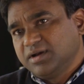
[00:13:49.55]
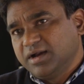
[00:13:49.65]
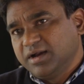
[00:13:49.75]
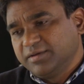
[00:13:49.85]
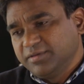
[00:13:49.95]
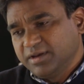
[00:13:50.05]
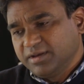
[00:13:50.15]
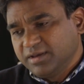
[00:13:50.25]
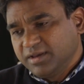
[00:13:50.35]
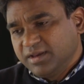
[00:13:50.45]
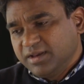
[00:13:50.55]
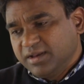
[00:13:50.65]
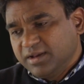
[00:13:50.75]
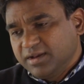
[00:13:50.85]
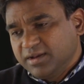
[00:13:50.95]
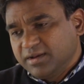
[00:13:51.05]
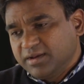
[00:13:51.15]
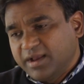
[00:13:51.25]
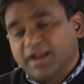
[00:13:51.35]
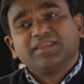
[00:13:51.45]
Uh,
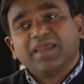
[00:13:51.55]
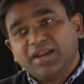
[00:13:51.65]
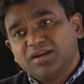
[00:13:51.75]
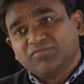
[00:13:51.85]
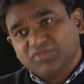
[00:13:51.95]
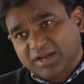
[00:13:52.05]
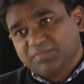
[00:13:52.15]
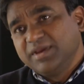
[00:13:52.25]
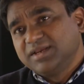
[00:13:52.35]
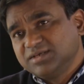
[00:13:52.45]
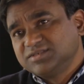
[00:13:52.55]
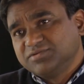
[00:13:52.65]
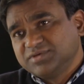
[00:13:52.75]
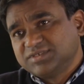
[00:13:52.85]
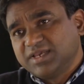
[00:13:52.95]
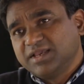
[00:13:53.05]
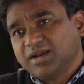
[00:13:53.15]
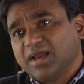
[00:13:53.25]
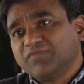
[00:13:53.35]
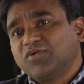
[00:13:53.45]
at the end of that meeting, she was saying,
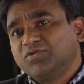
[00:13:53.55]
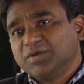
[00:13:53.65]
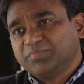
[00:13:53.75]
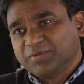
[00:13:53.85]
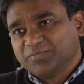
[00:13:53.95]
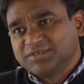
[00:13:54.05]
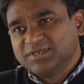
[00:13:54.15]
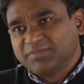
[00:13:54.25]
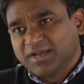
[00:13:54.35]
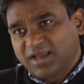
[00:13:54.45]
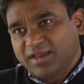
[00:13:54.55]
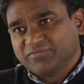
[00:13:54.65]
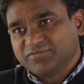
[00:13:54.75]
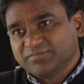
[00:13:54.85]
I found a purpose in my life.